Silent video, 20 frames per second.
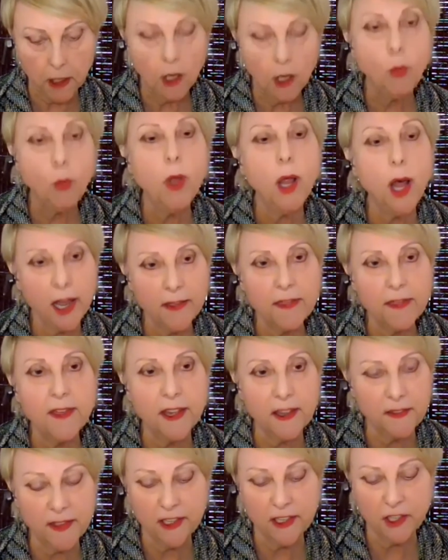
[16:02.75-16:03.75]
Well, I
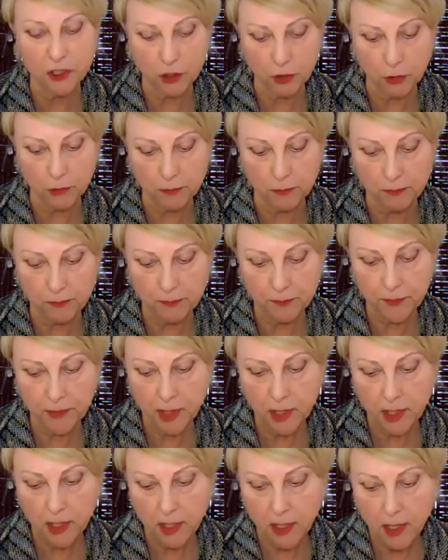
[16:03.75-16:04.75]
think they do.
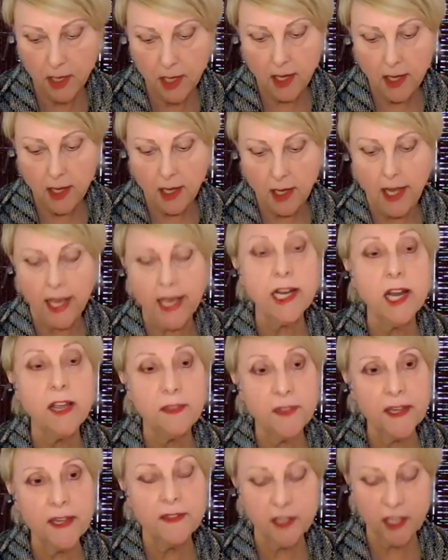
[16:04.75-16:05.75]
And I
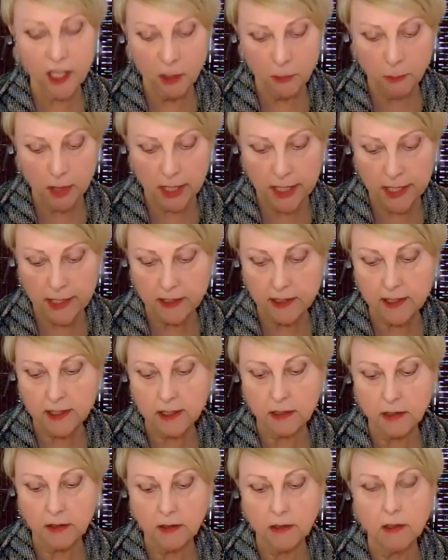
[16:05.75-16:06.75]
think the complaints
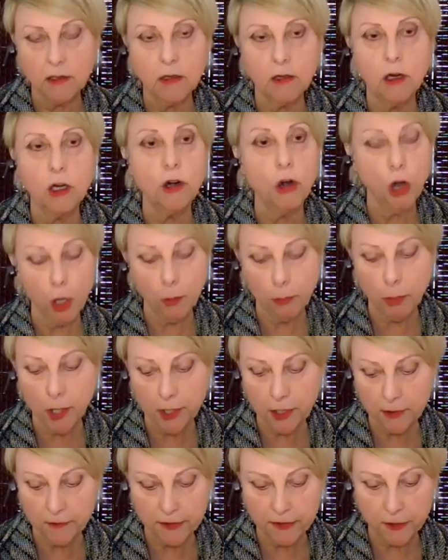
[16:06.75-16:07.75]
are all
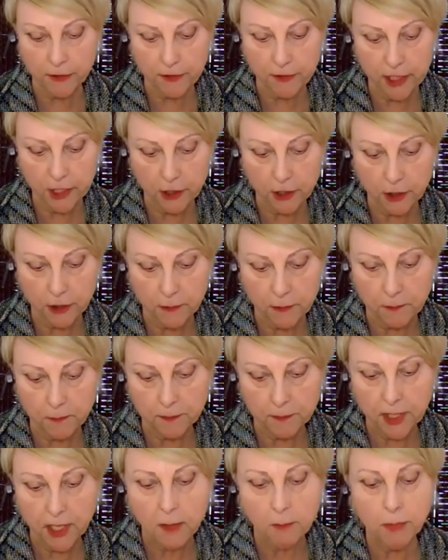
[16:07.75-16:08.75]
part of their theater.
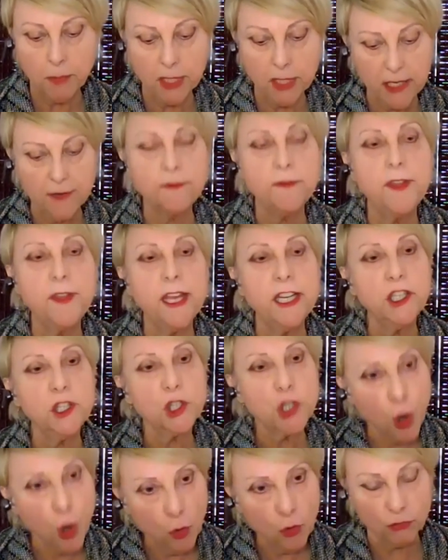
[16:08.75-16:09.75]
But if they
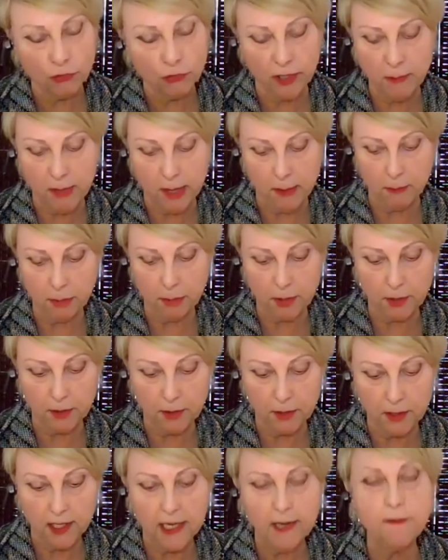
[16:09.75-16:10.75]
don't remember,
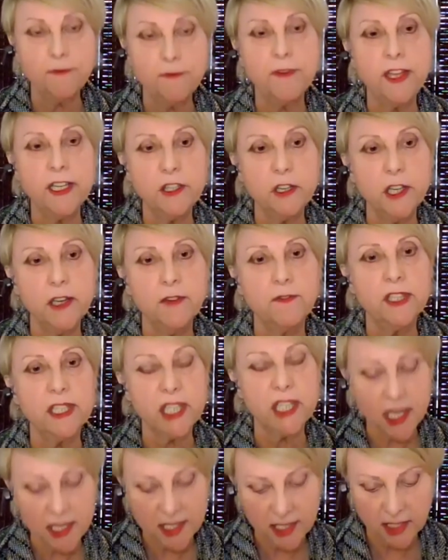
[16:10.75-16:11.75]
if it
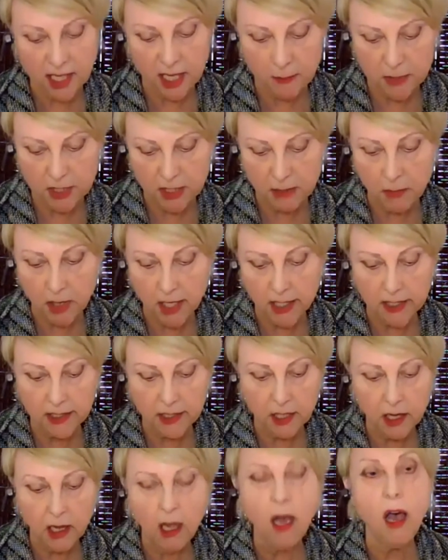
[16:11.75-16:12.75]
doesn't come to mind,
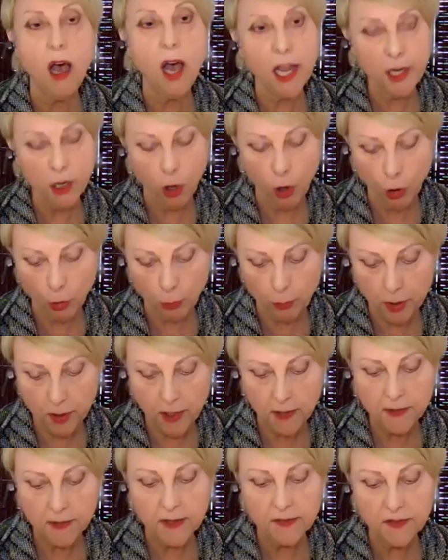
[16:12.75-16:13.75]
I hope
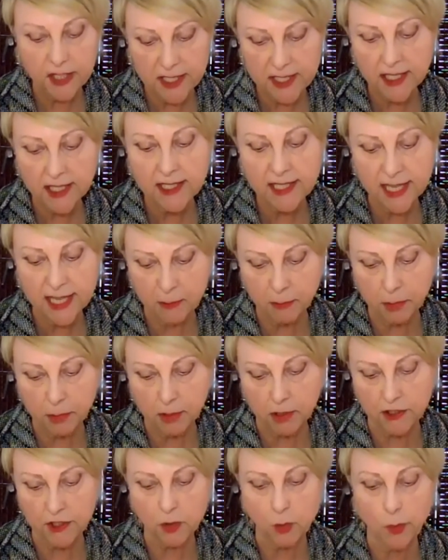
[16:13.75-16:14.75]
that these
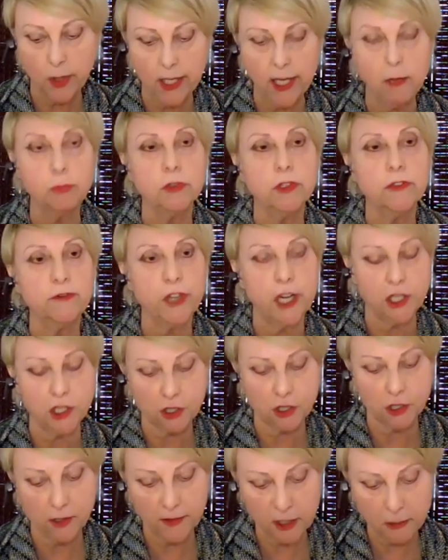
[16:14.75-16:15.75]
examples will help
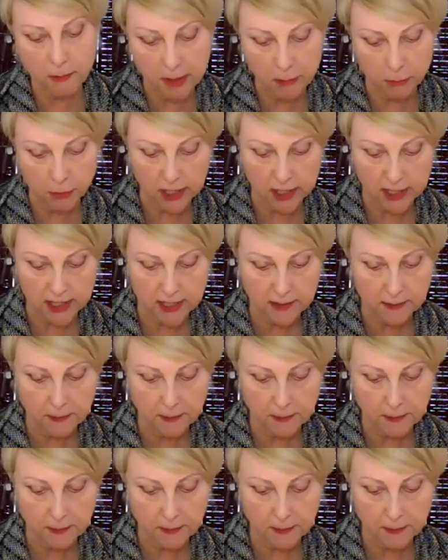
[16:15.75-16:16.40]
refresh their memories.